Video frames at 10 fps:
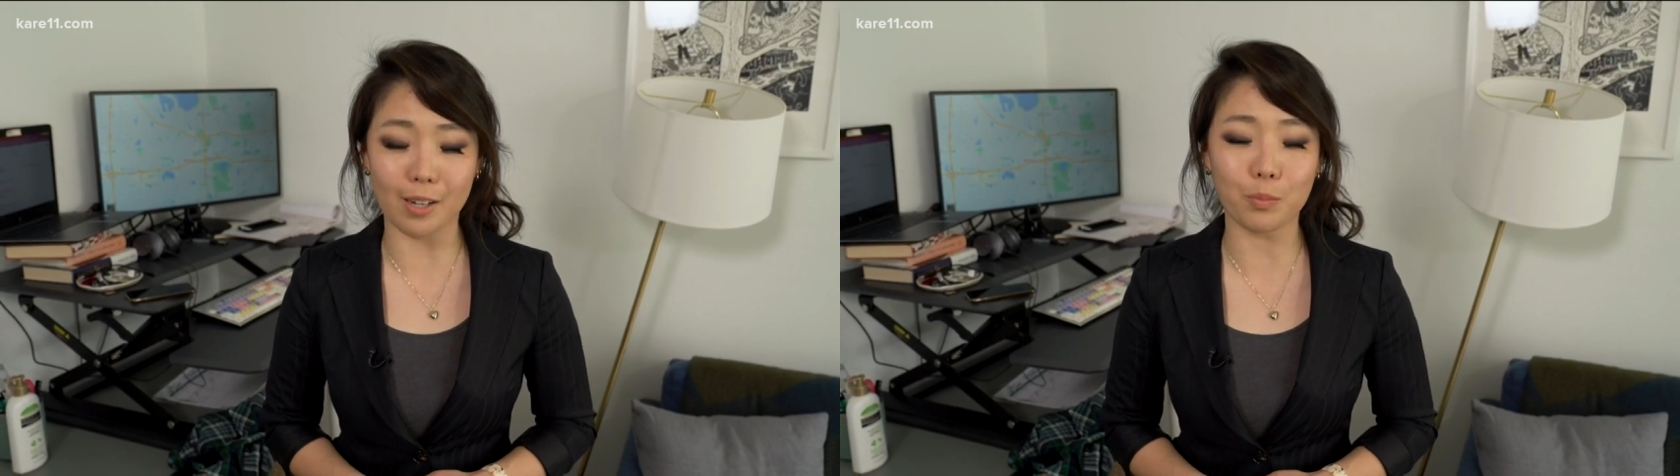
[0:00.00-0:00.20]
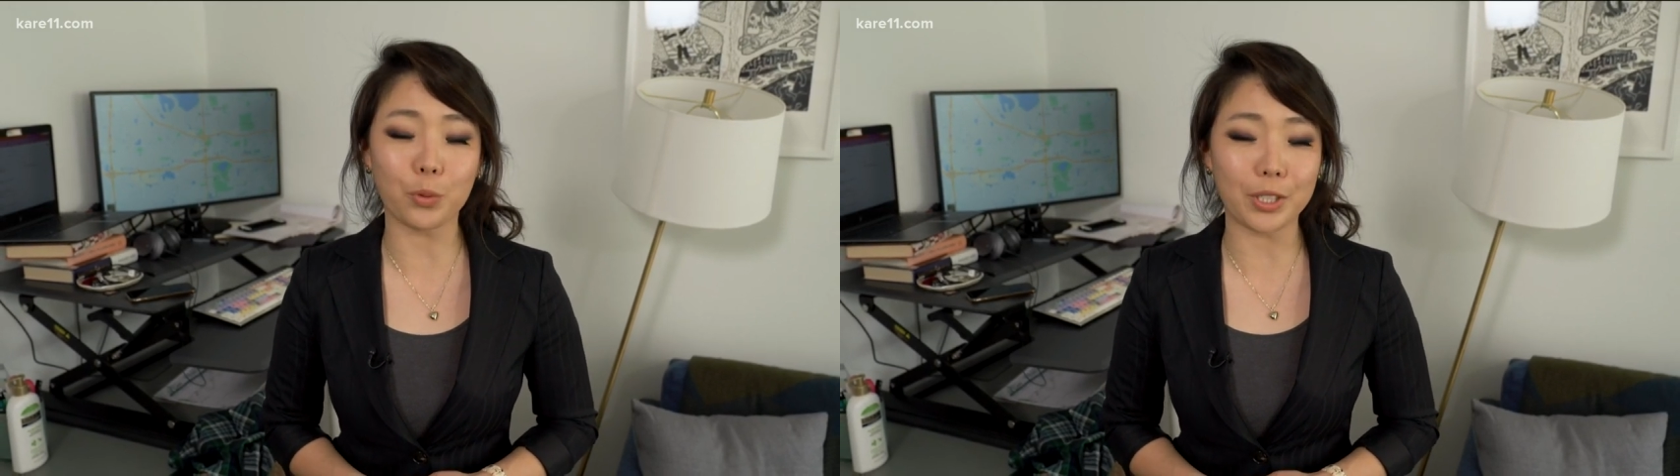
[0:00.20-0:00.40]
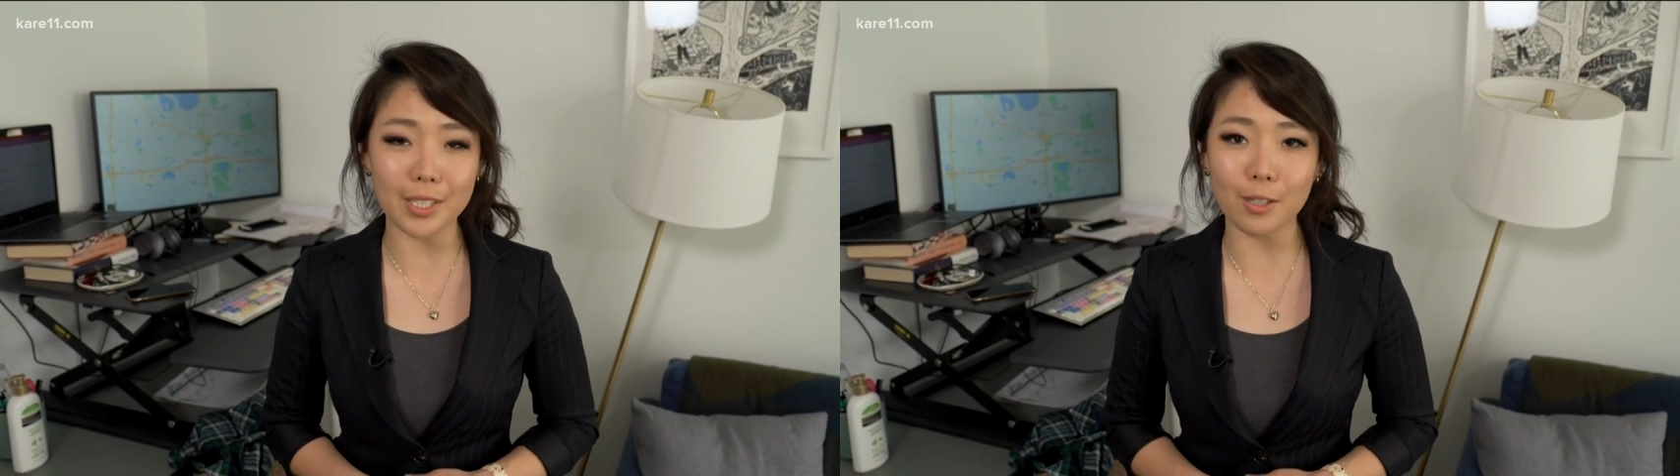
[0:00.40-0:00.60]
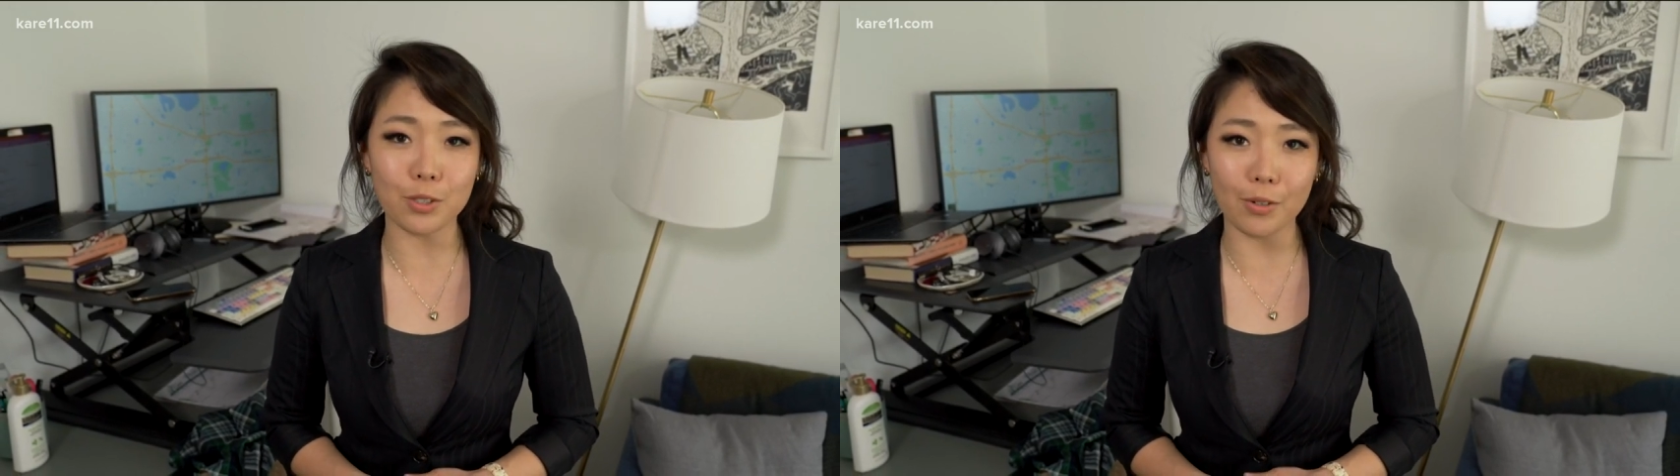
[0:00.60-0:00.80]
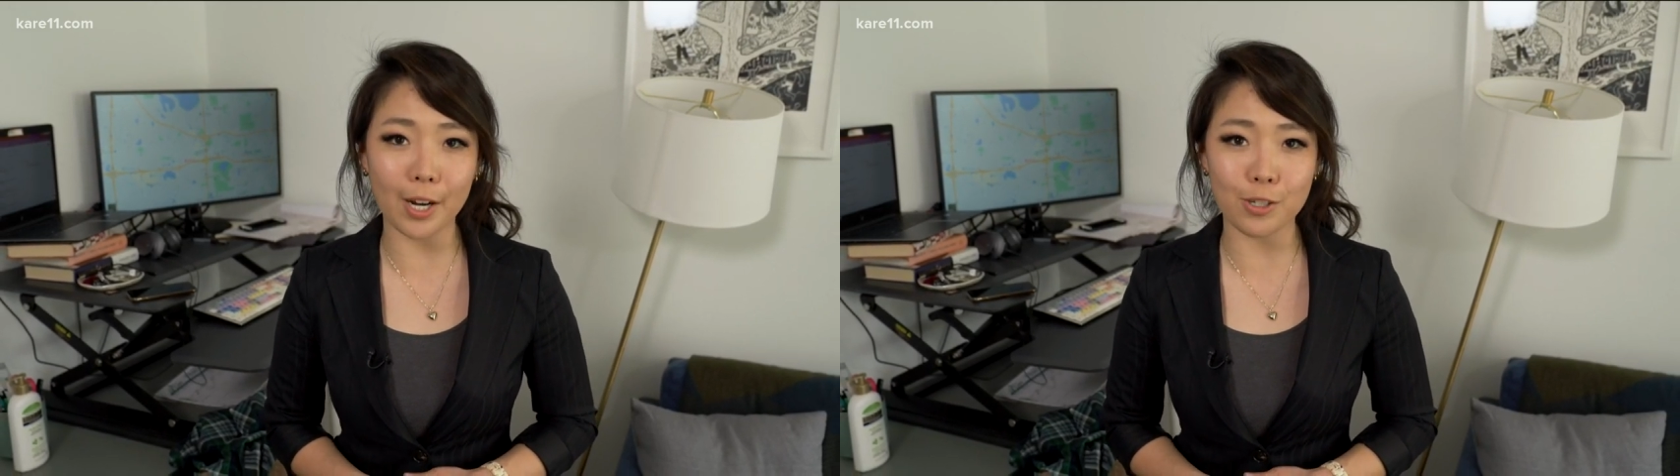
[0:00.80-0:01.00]
and print
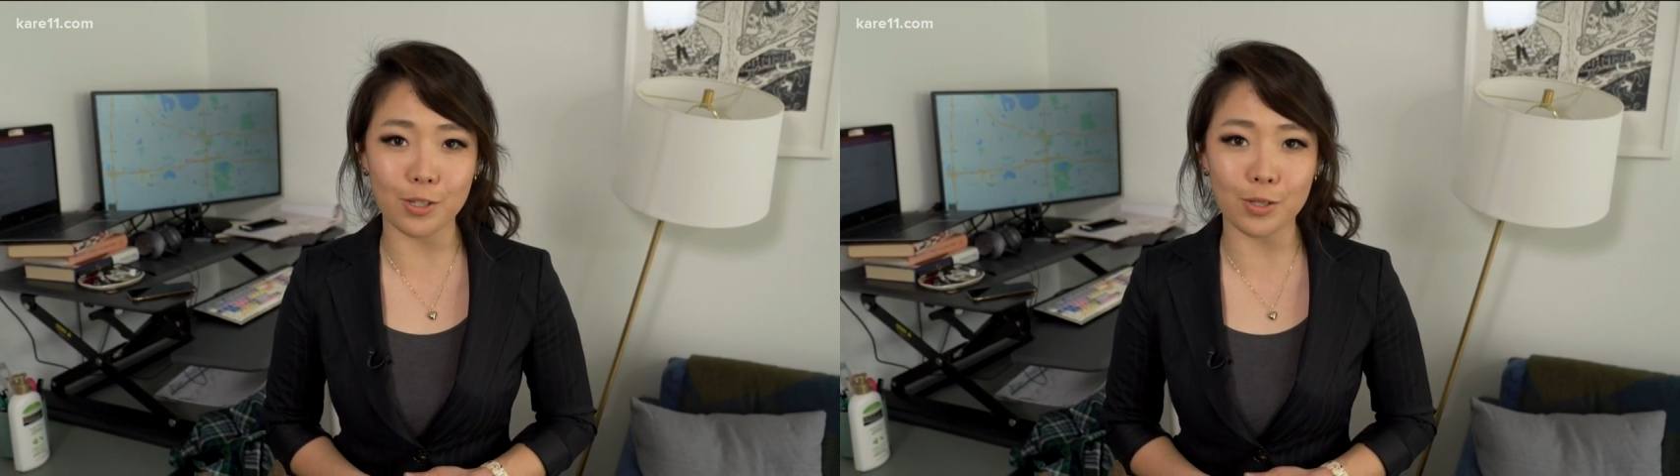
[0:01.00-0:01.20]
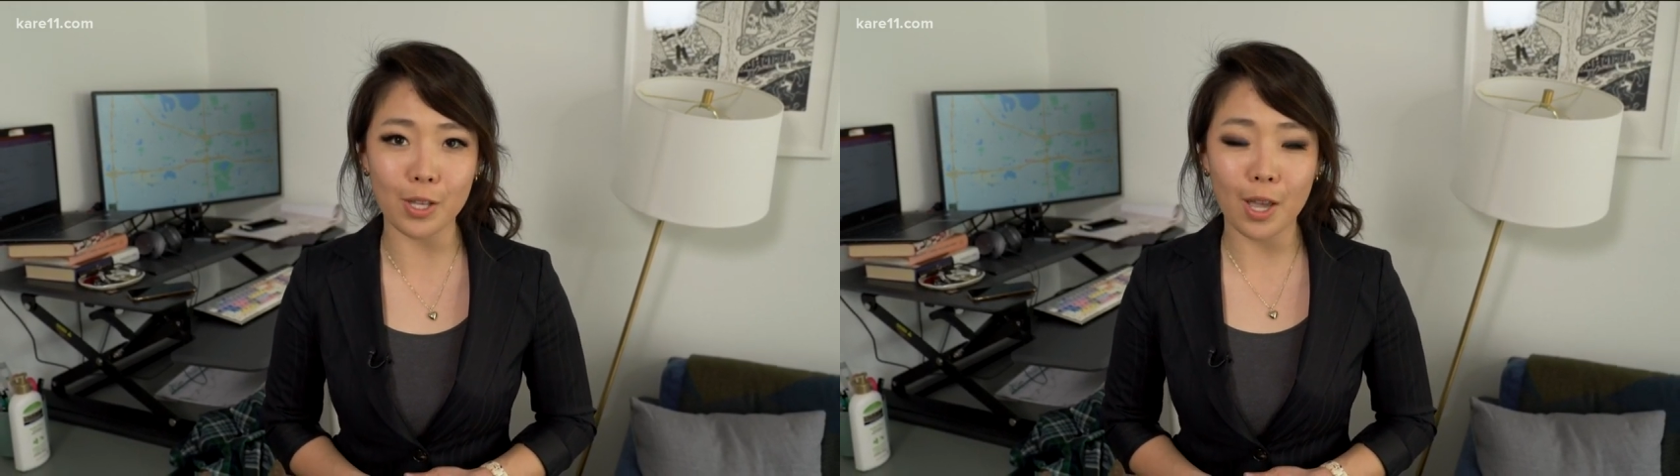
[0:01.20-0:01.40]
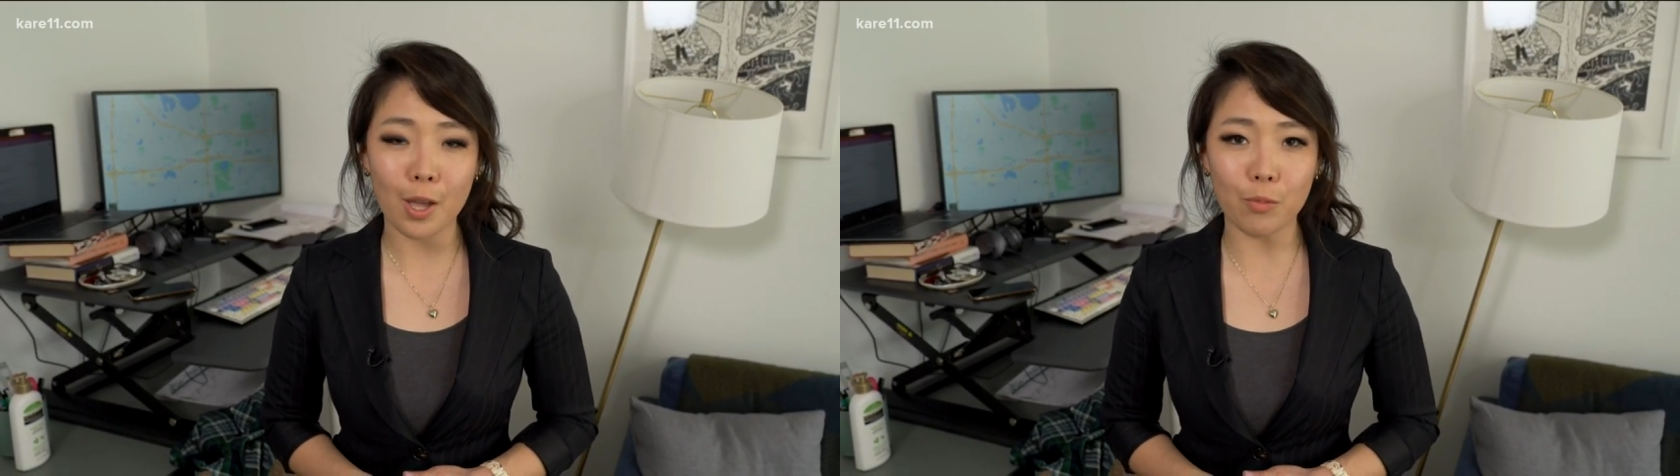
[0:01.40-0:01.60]
out directions